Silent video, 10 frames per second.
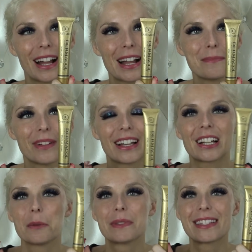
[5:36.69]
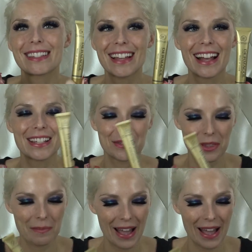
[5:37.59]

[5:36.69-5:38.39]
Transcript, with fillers: but I'm like obsessed with the